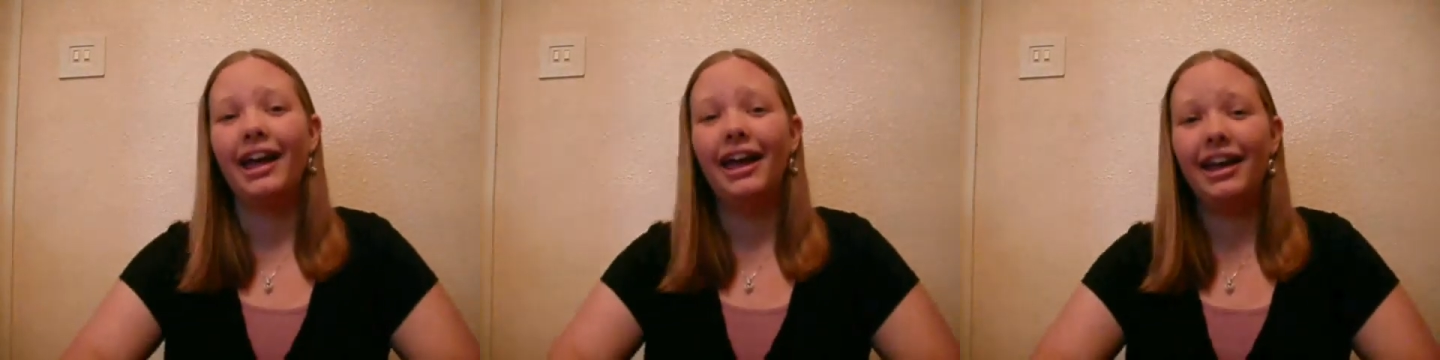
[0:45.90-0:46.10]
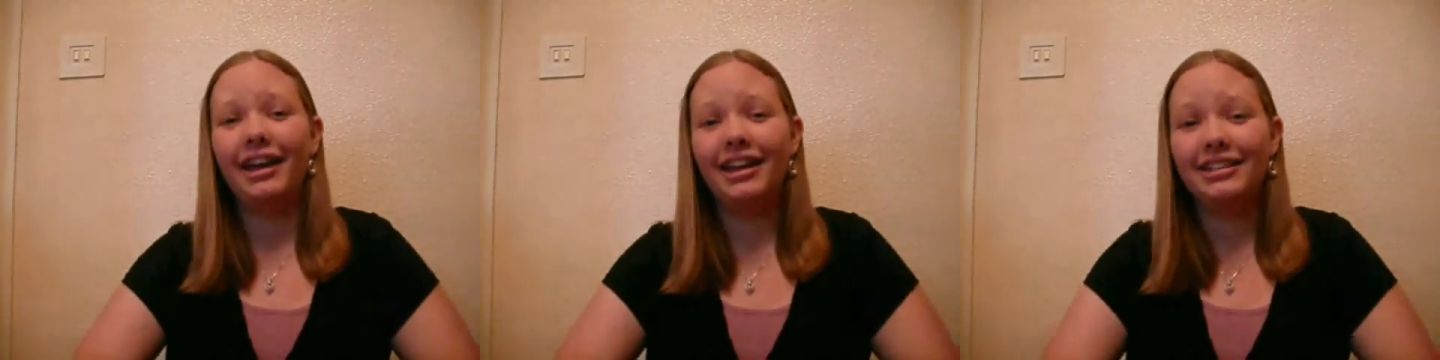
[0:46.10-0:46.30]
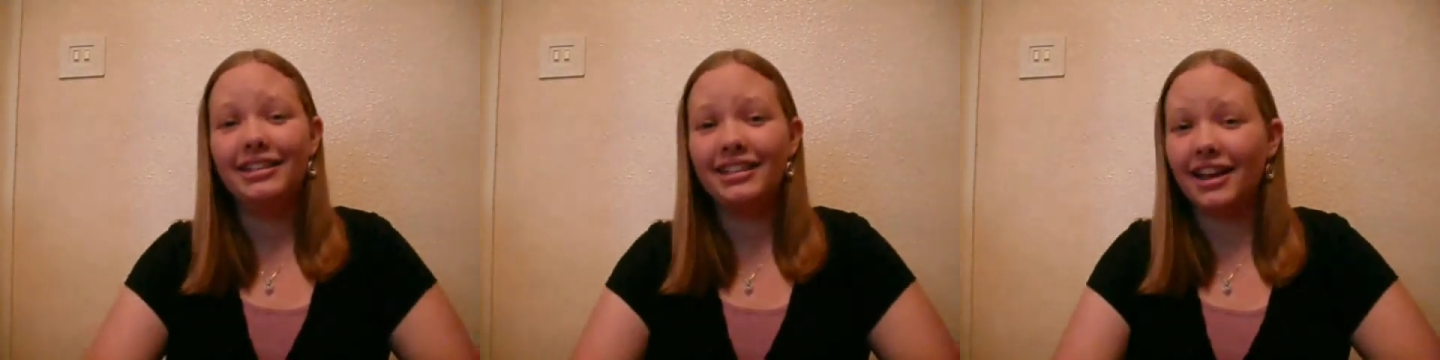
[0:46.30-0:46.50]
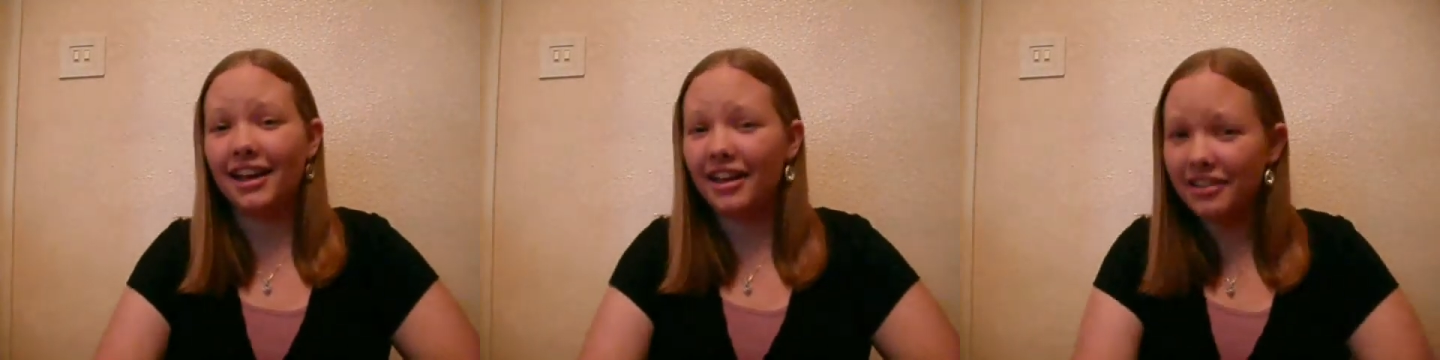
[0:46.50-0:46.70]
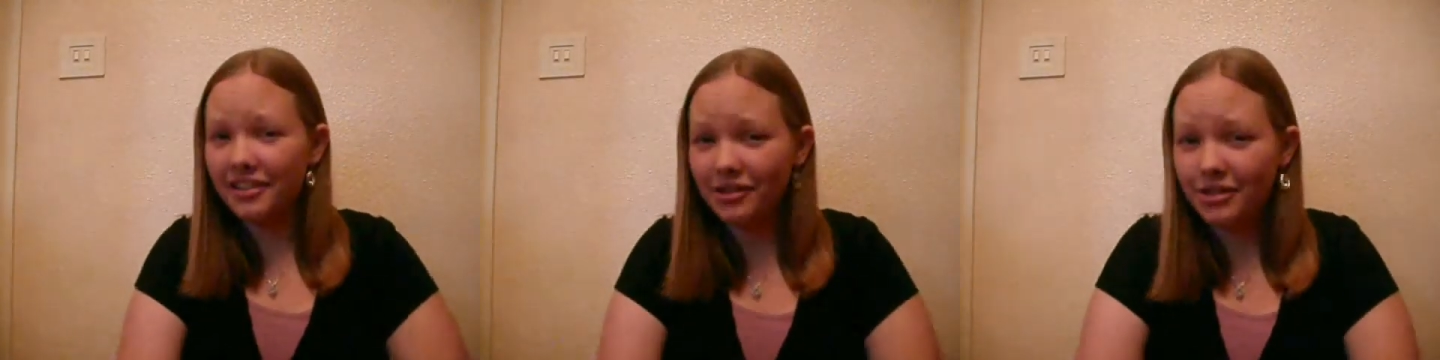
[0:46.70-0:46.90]
And the
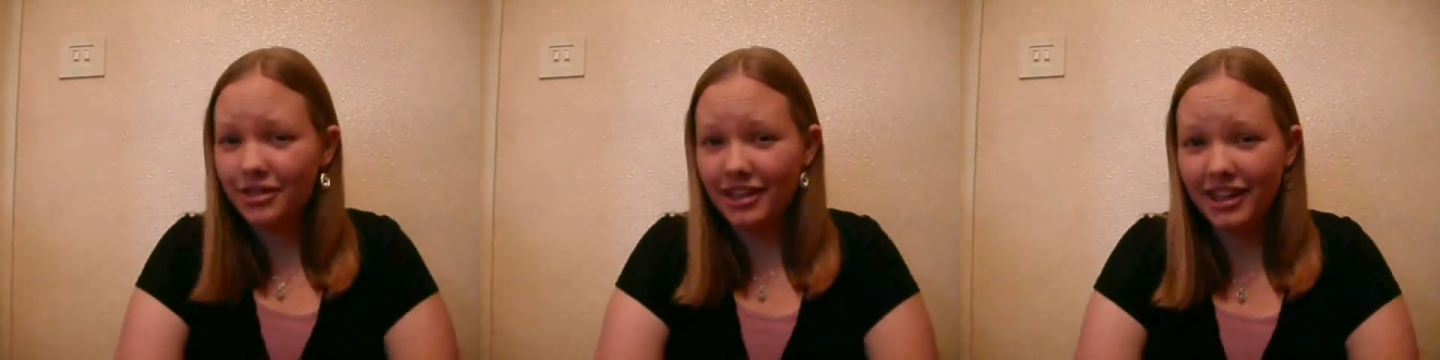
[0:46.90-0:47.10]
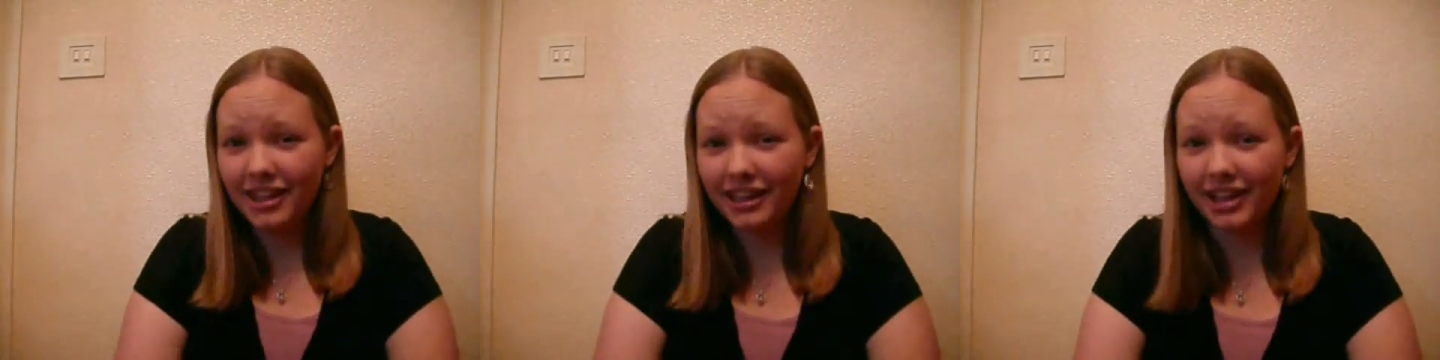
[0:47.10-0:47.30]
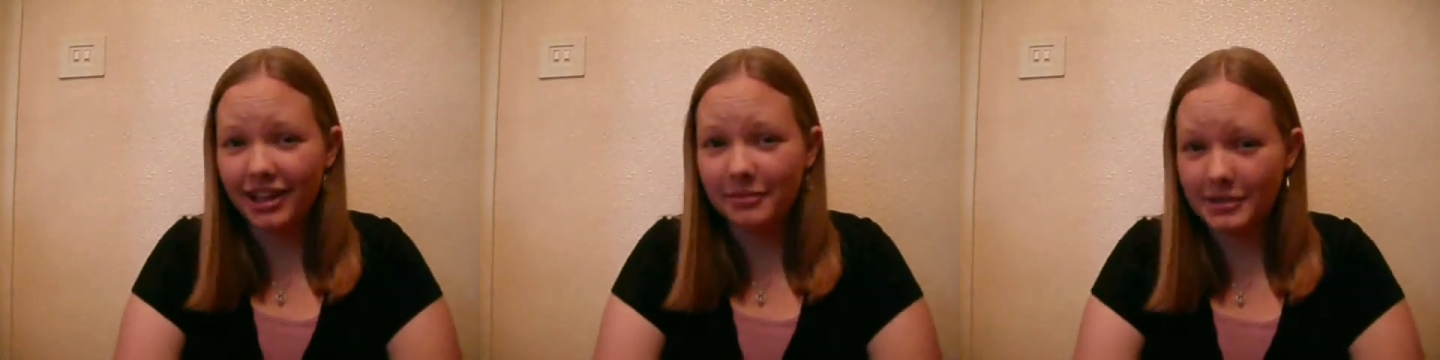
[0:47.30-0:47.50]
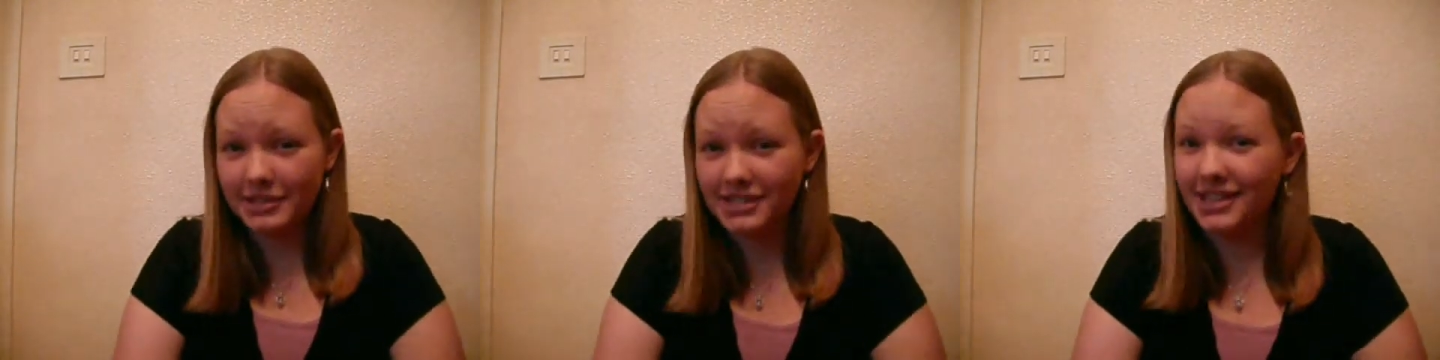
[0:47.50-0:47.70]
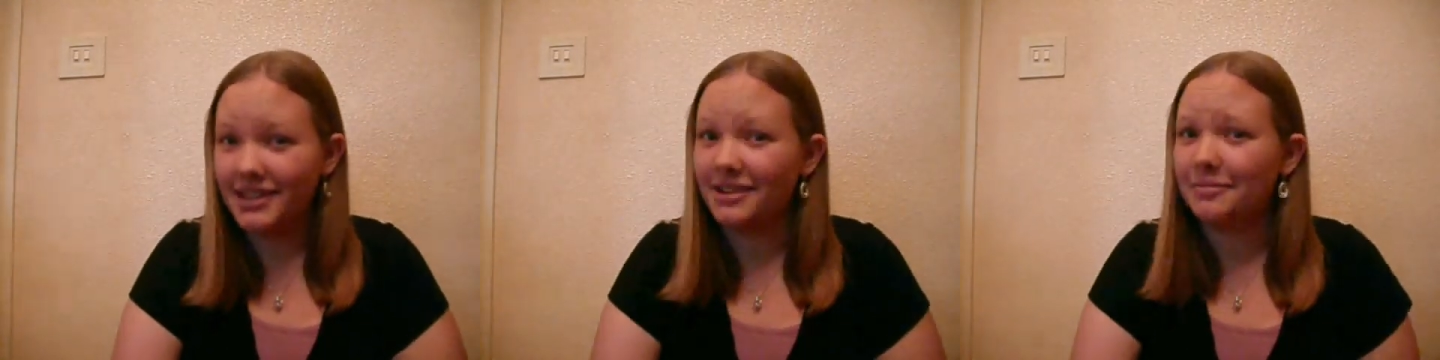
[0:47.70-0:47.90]
other thing I'm
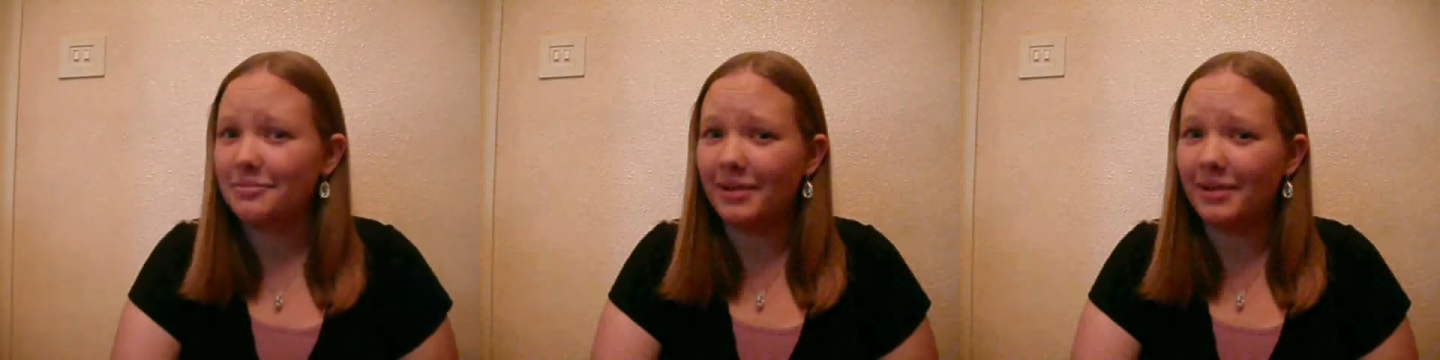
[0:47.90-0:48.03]
excited